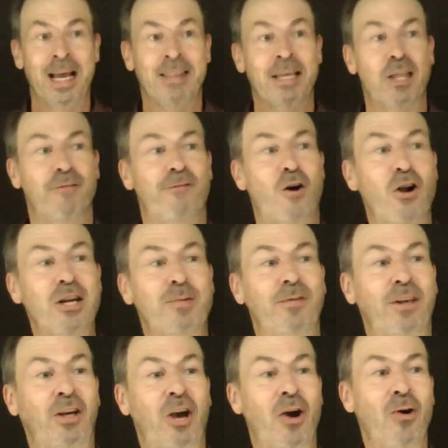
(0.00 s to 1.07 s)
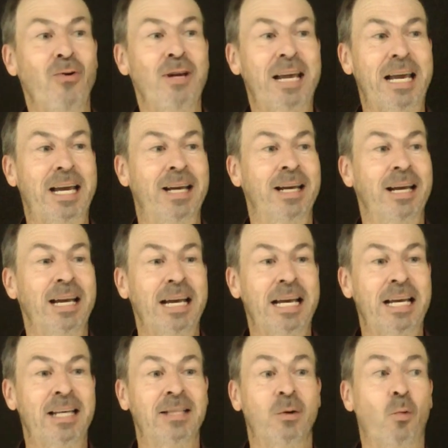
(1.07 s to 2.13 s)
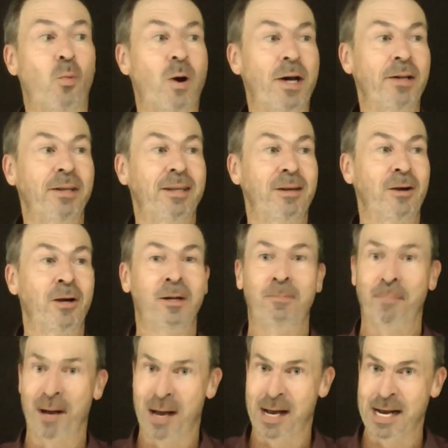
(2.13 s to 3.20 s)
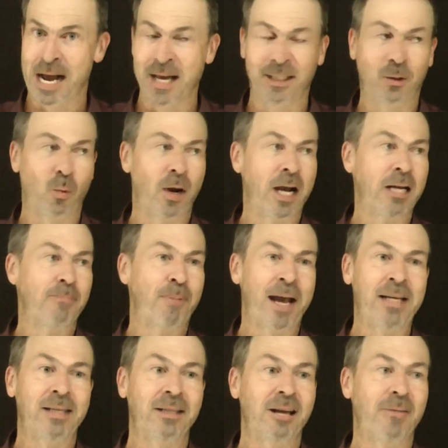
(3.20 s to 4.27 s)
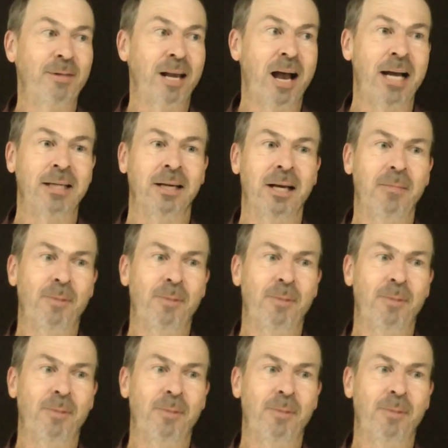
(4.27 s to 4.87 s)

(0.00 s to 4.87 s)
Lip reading: Then the volume of the cone here is 1/3 pi r squared base times height,